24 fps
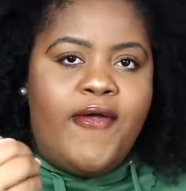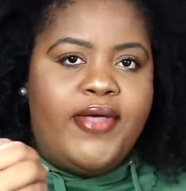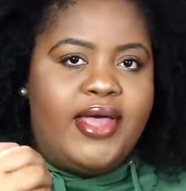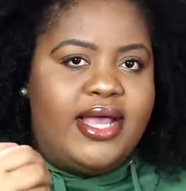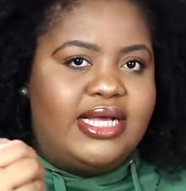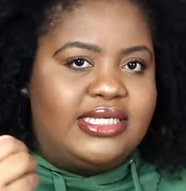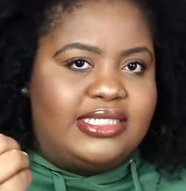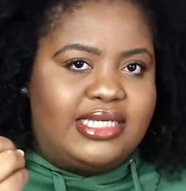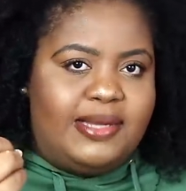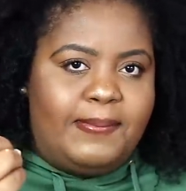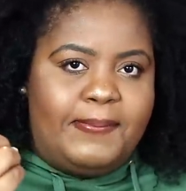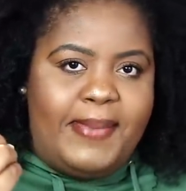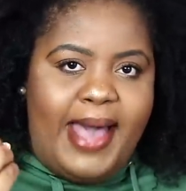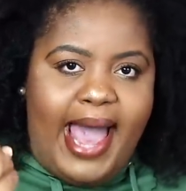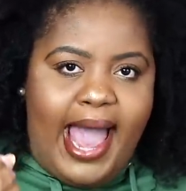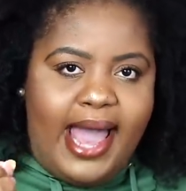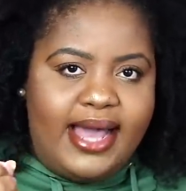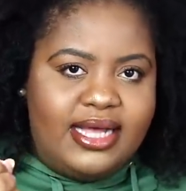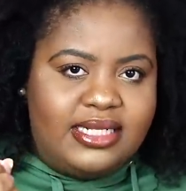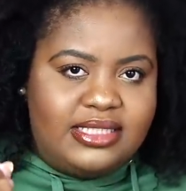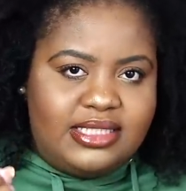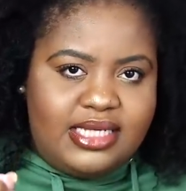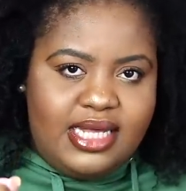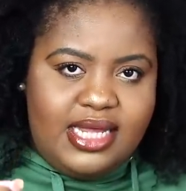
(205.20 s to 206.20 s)
It's a
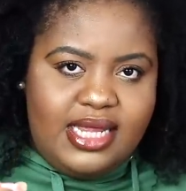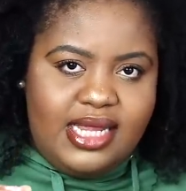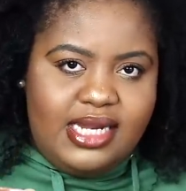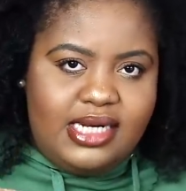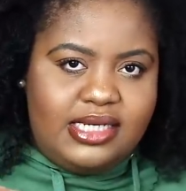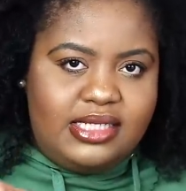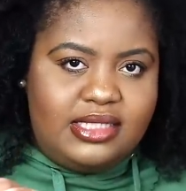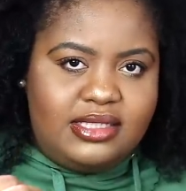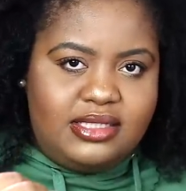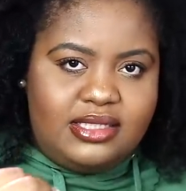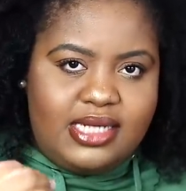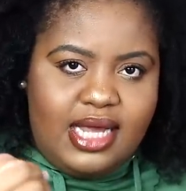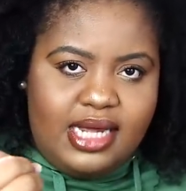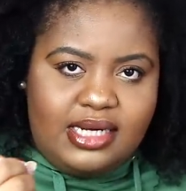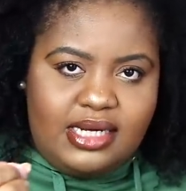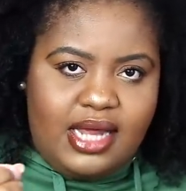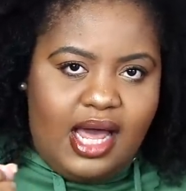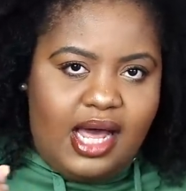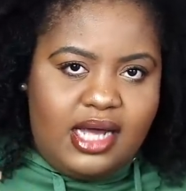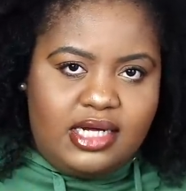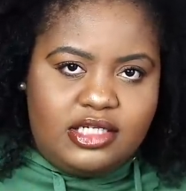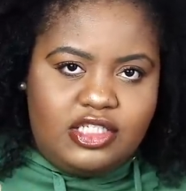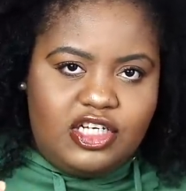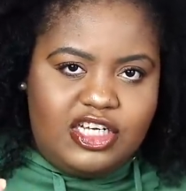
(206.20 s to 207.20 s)
patented
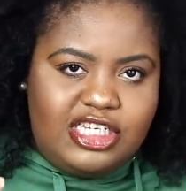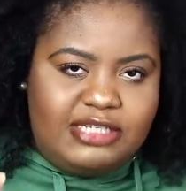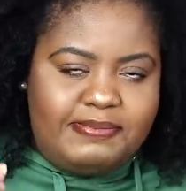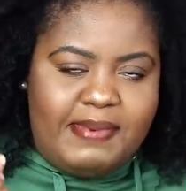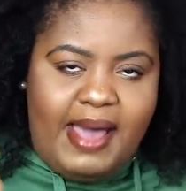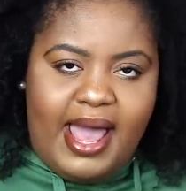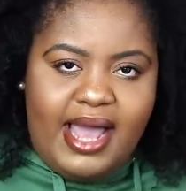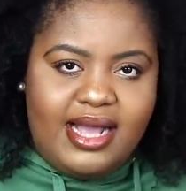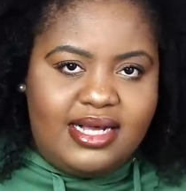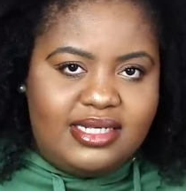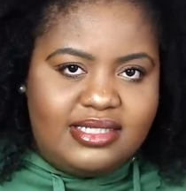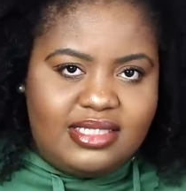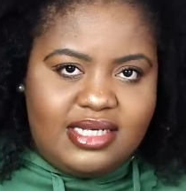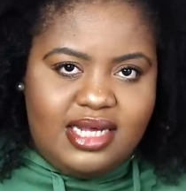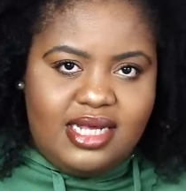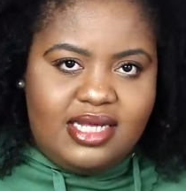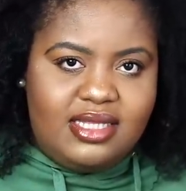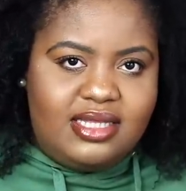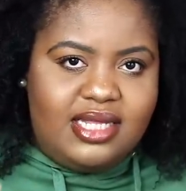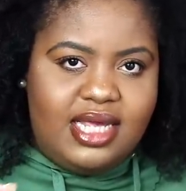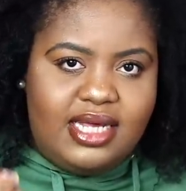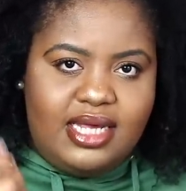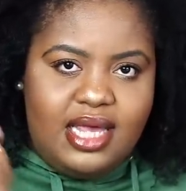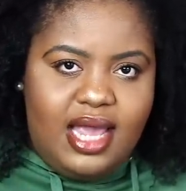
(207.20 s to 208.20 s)
technology. It's patented.
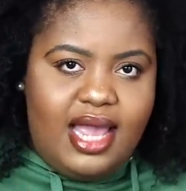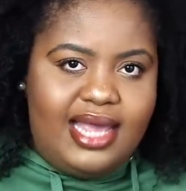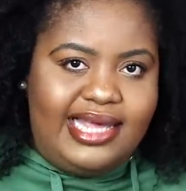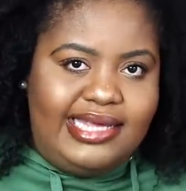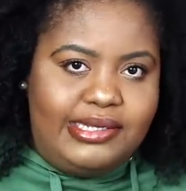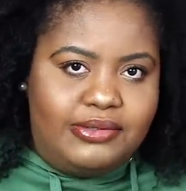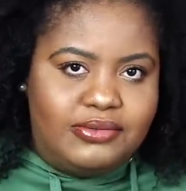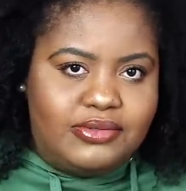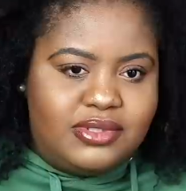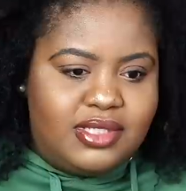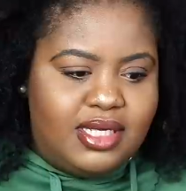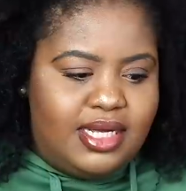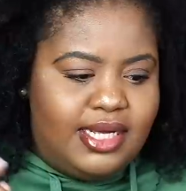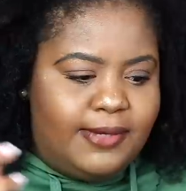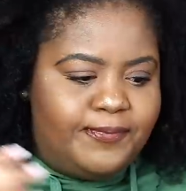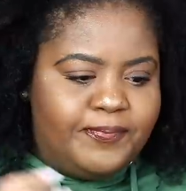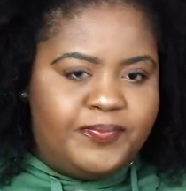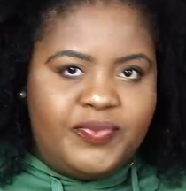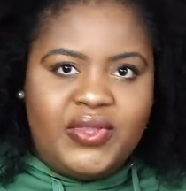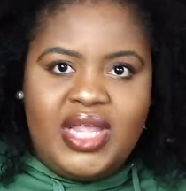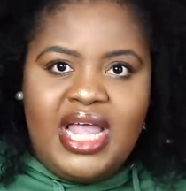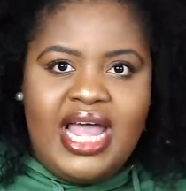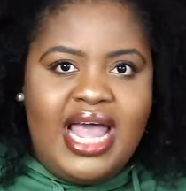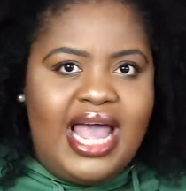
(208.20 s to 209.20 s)
They can't use it.
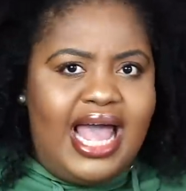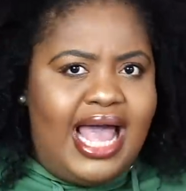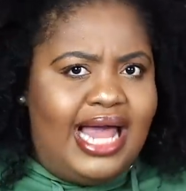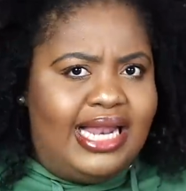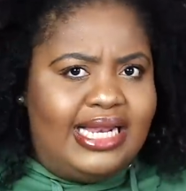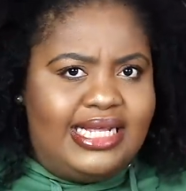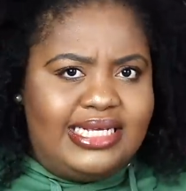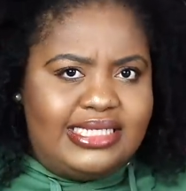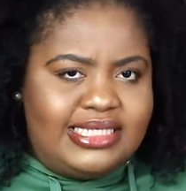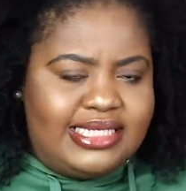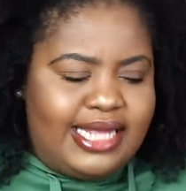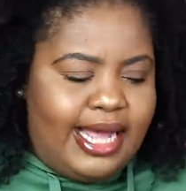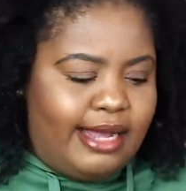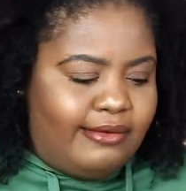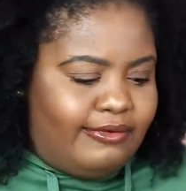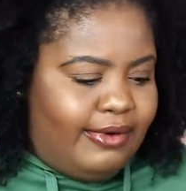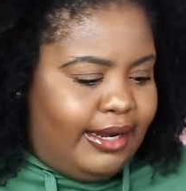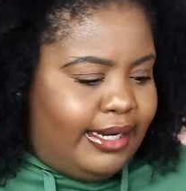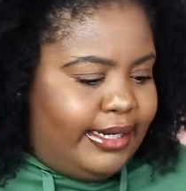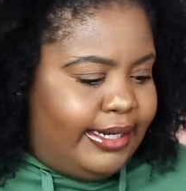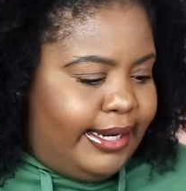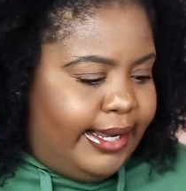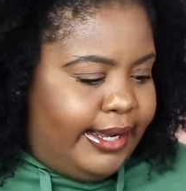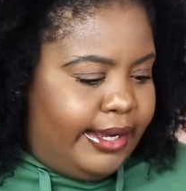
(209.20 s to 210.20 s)
At least not
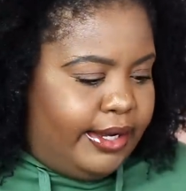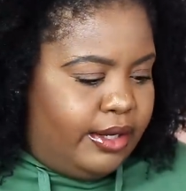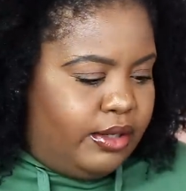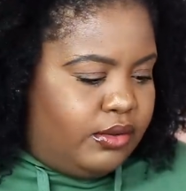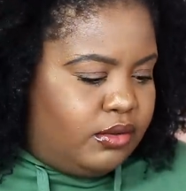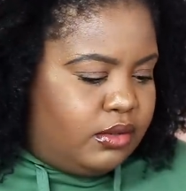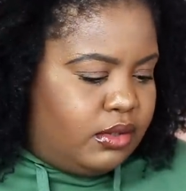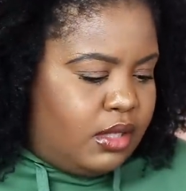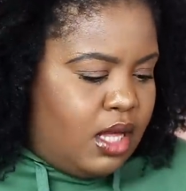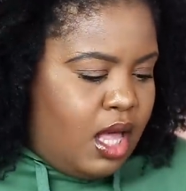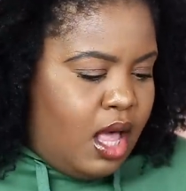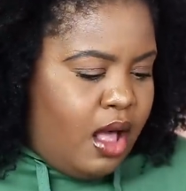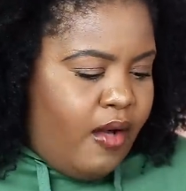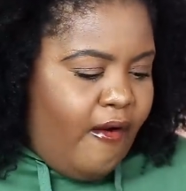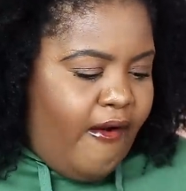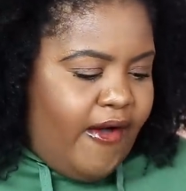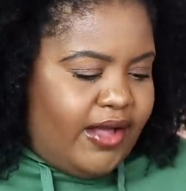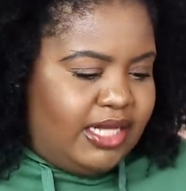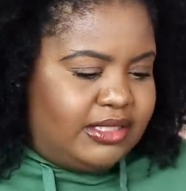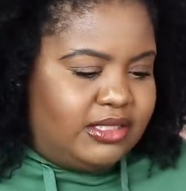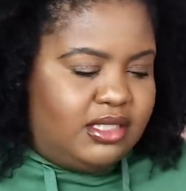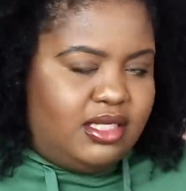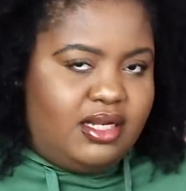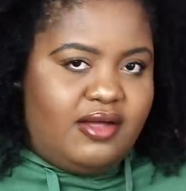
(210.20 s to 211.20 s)
right now,
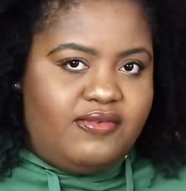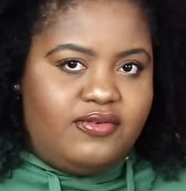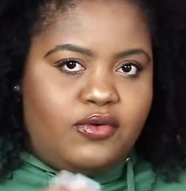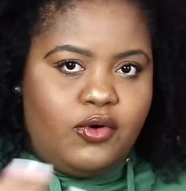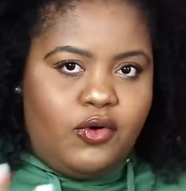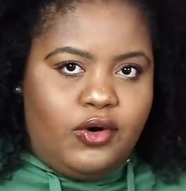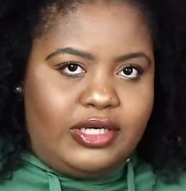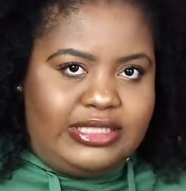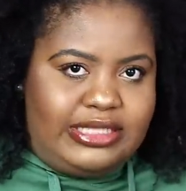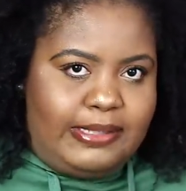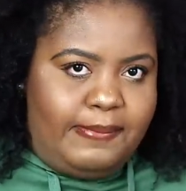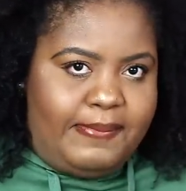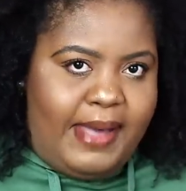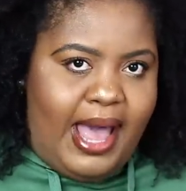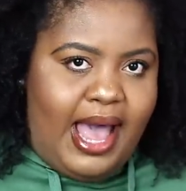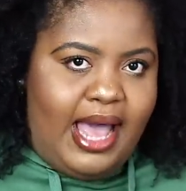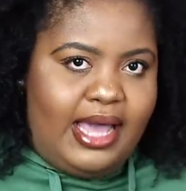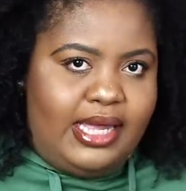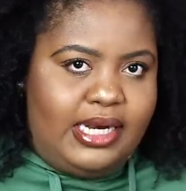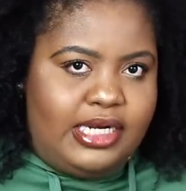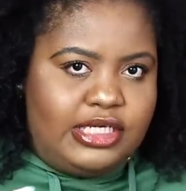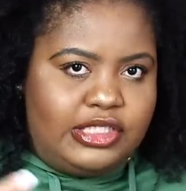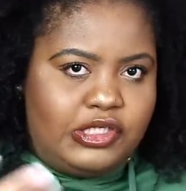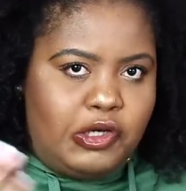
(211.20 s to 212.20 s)
until of course the
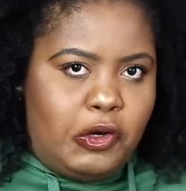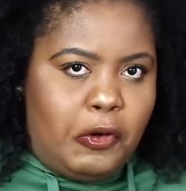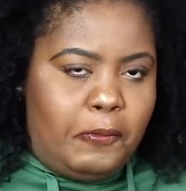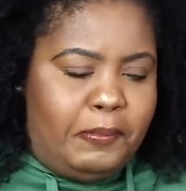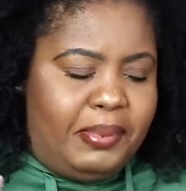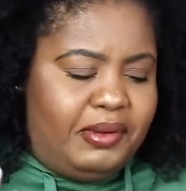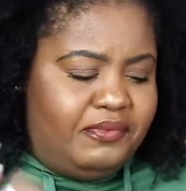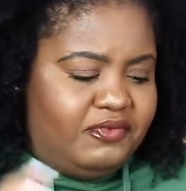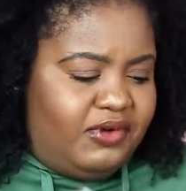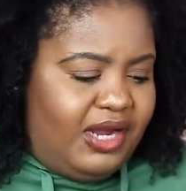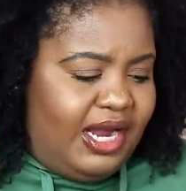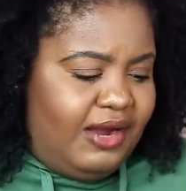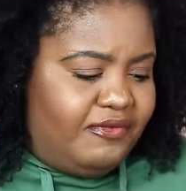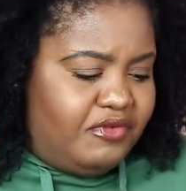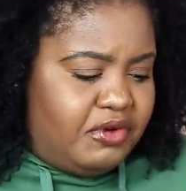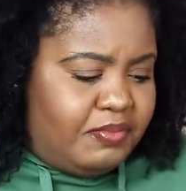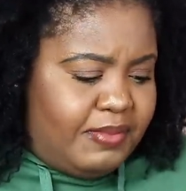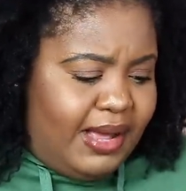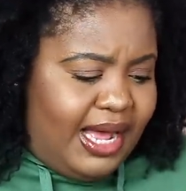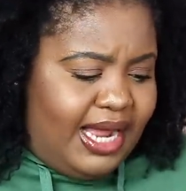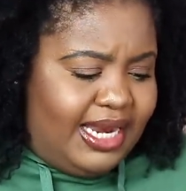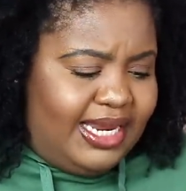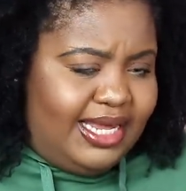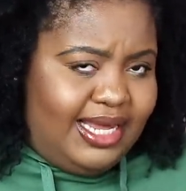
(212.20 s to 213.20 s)
pattern is open for
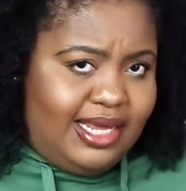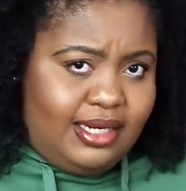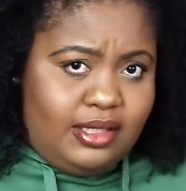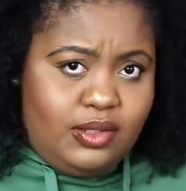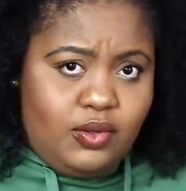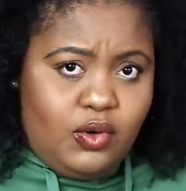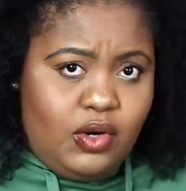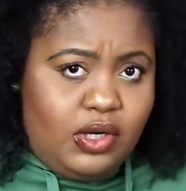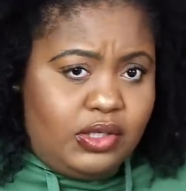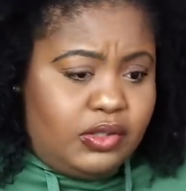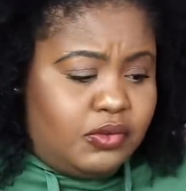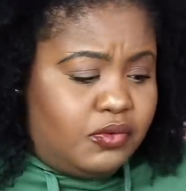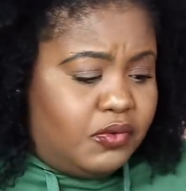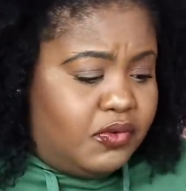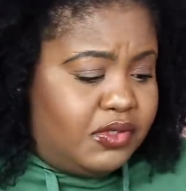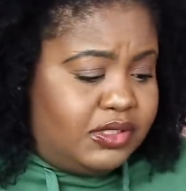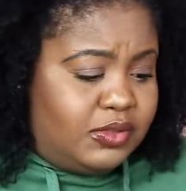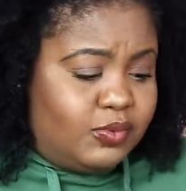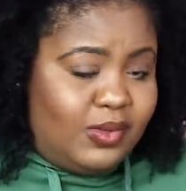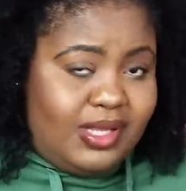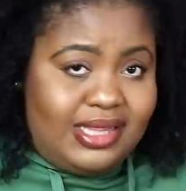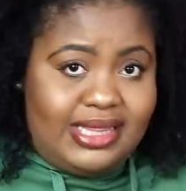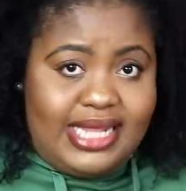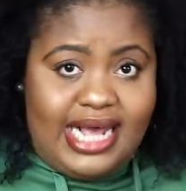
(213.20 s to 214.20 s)
everybody, and Lord
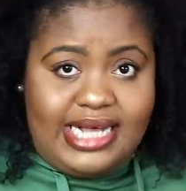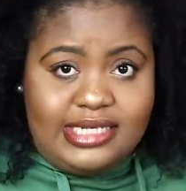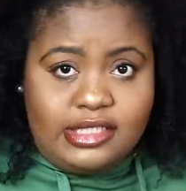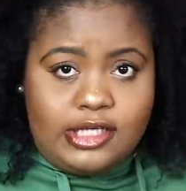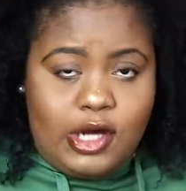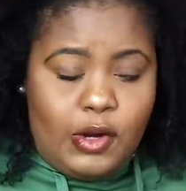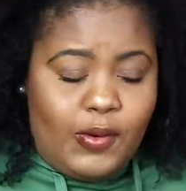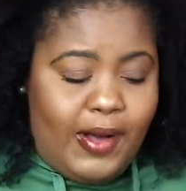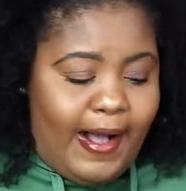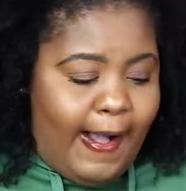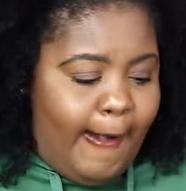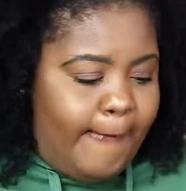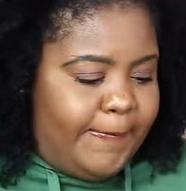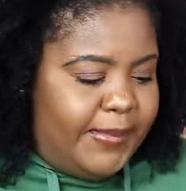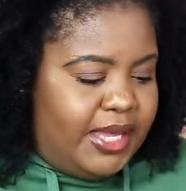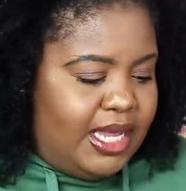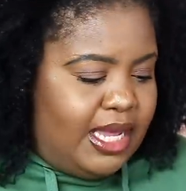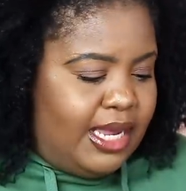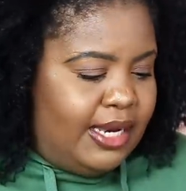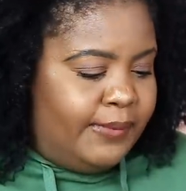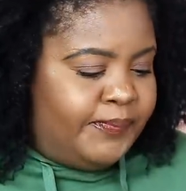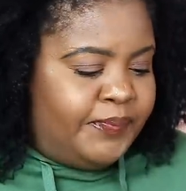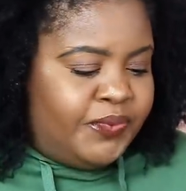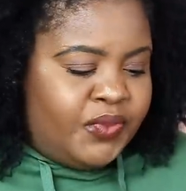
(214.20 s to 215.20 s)
knows when that's gonna
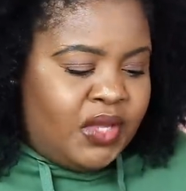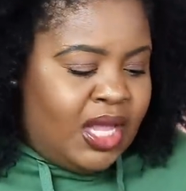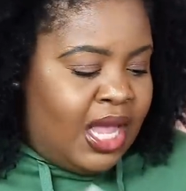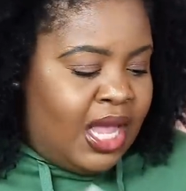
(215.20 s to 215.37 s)
happen.